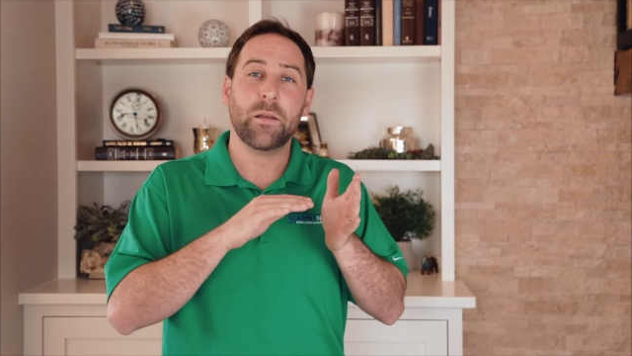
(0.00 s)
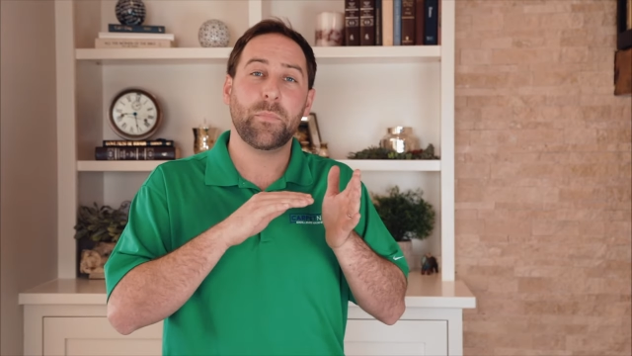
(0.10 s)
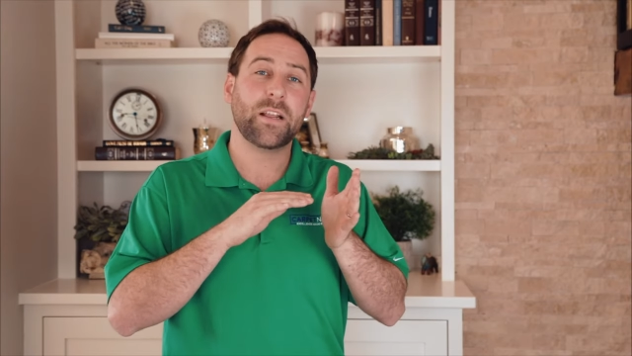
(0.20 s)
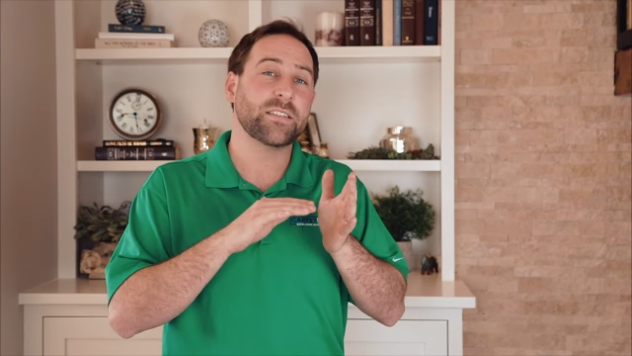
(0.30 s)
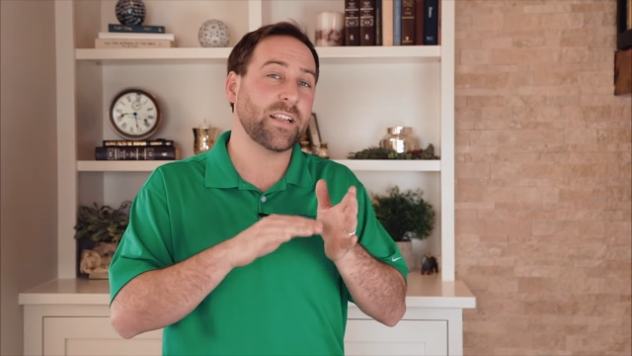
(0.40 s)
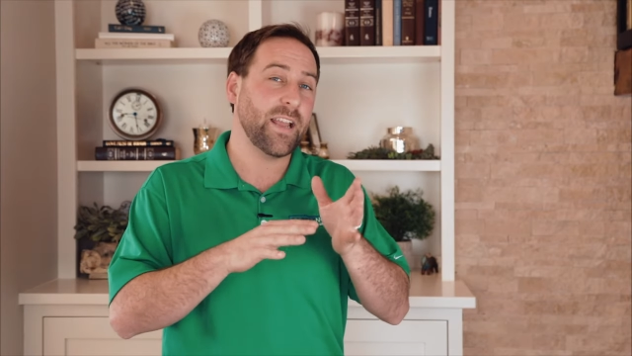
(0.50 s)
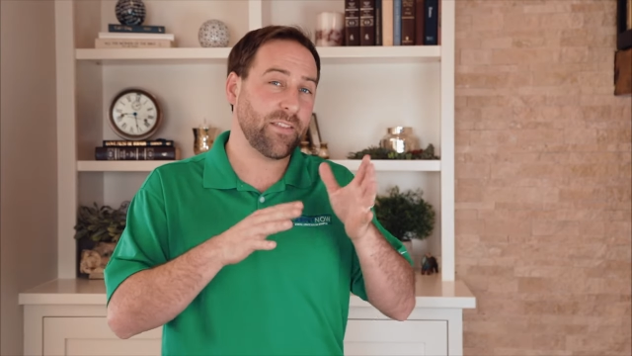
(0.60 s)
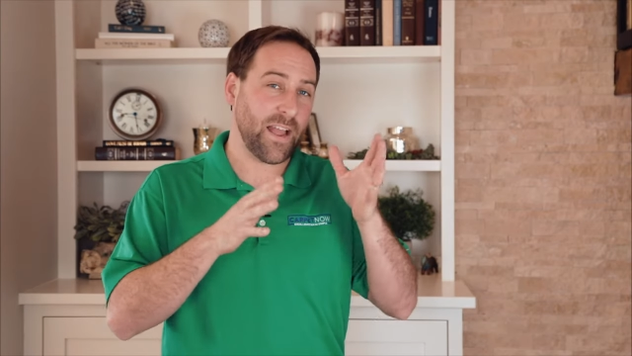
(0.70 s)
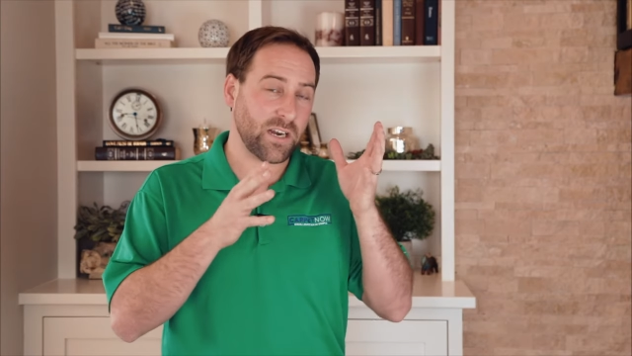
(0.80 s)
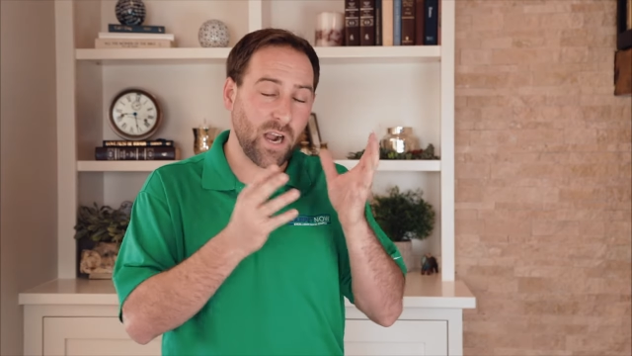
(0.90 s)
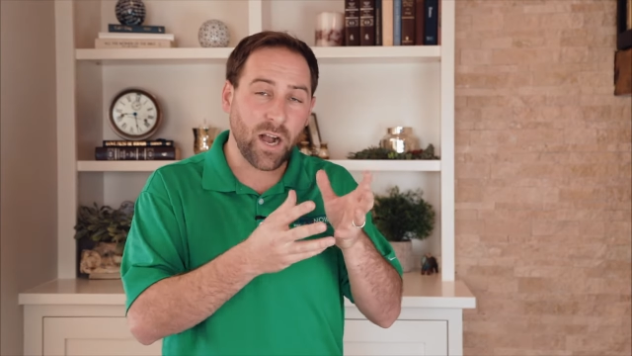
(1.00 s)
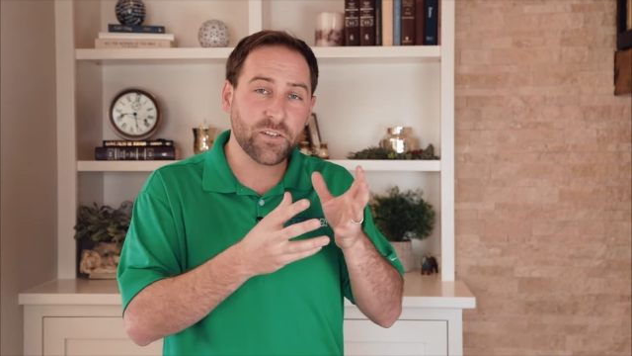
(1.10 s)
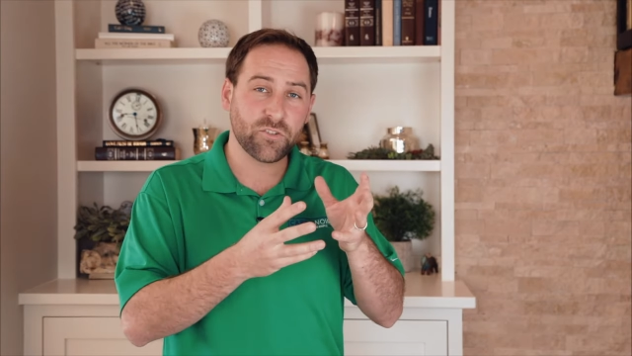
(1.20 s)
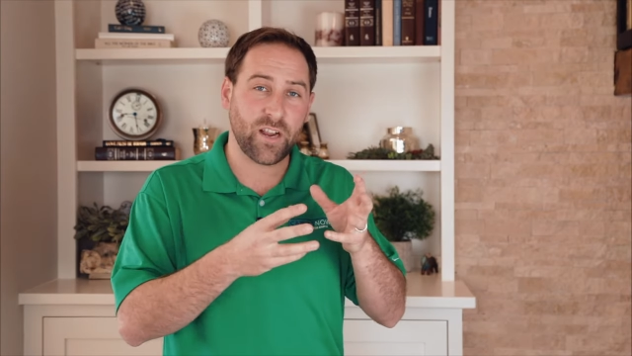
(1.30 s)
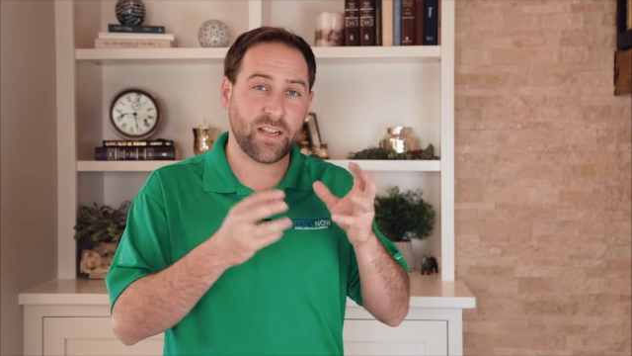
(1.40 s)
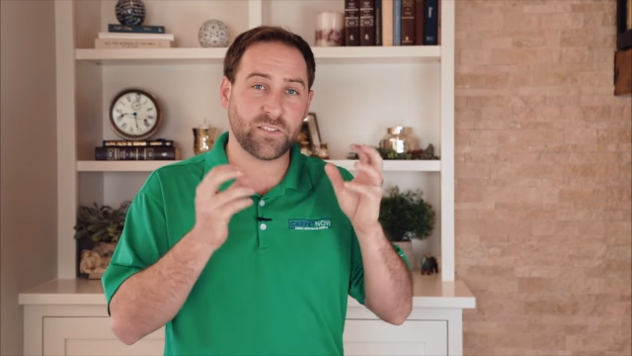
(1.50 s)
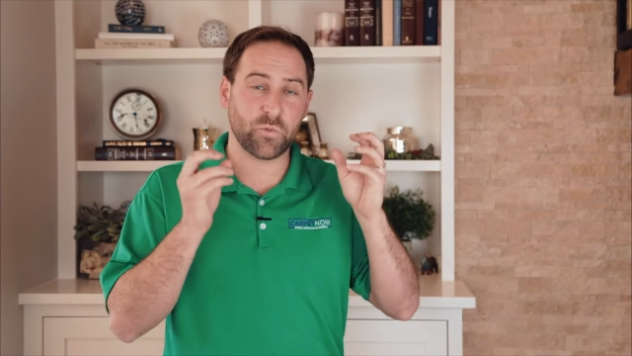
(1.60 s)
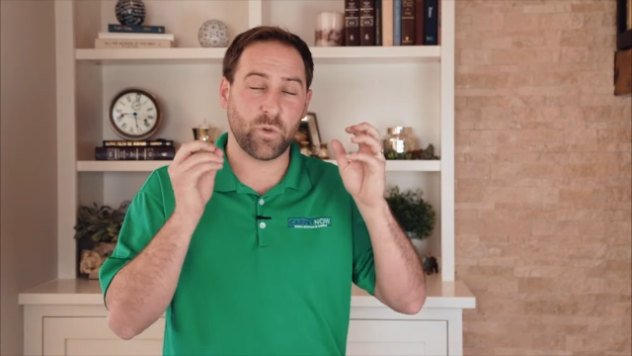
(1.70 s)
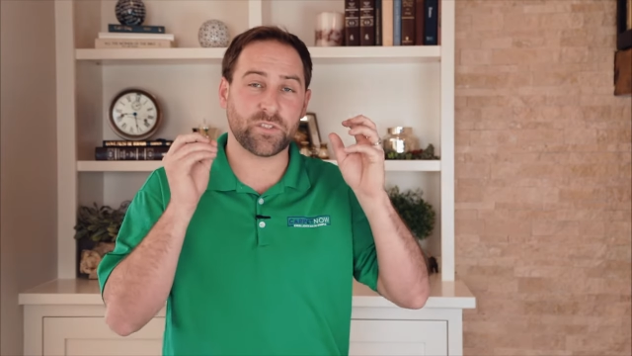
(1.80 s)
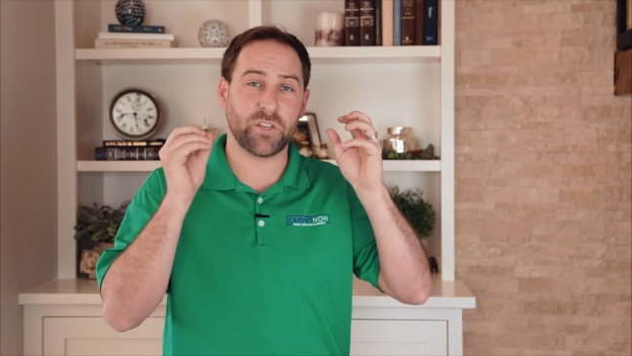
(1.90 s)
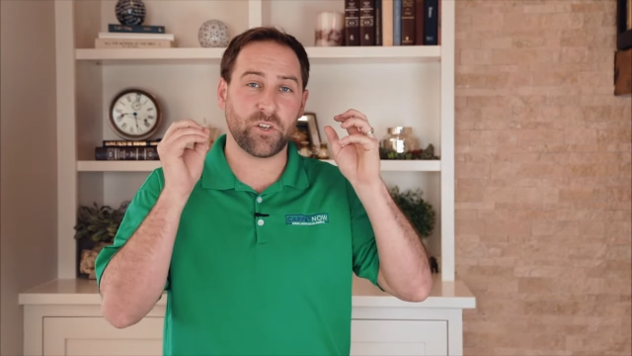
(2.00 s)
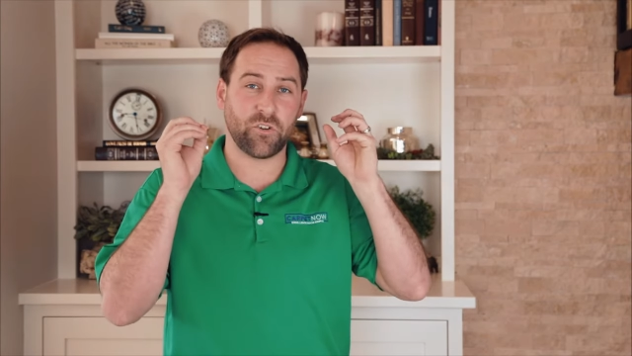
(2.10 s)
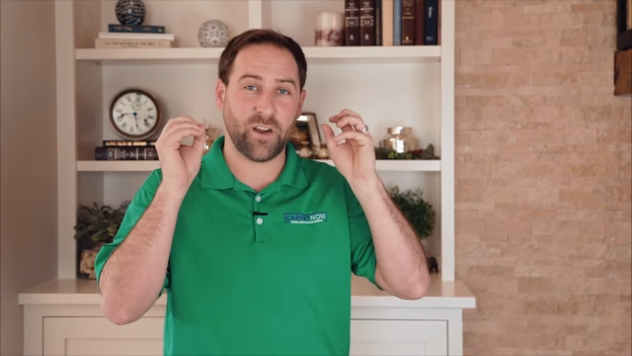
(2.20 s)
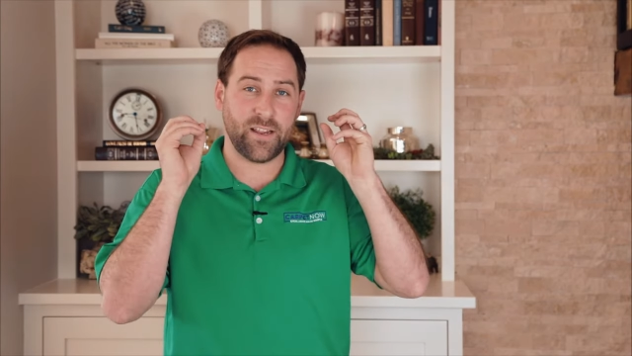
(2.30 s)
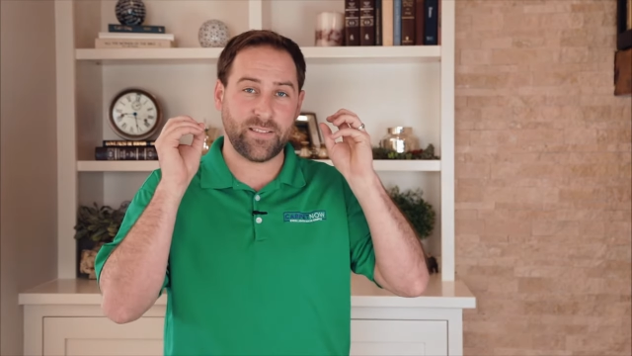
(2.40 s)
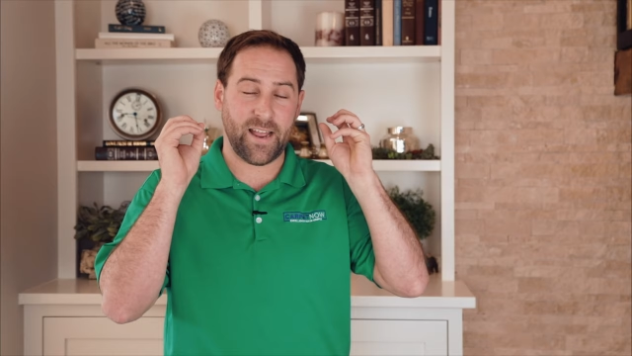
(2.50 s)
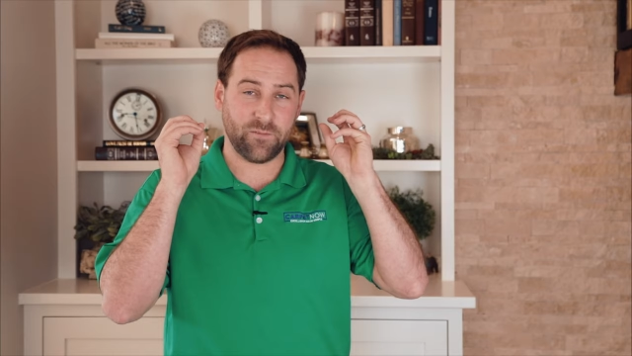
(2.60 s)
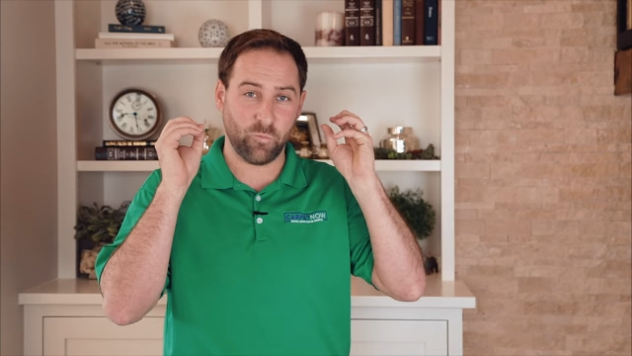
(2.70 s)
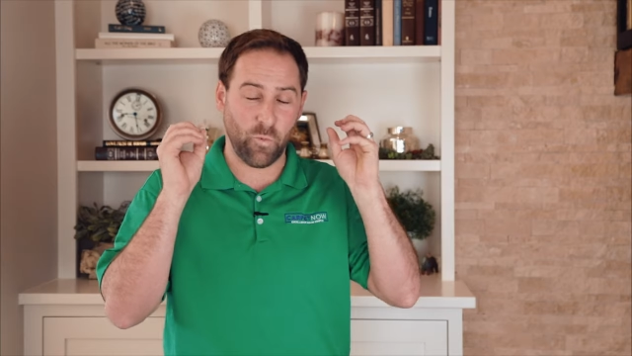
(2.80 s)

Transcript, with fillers: because again, that contrast is what's going to create that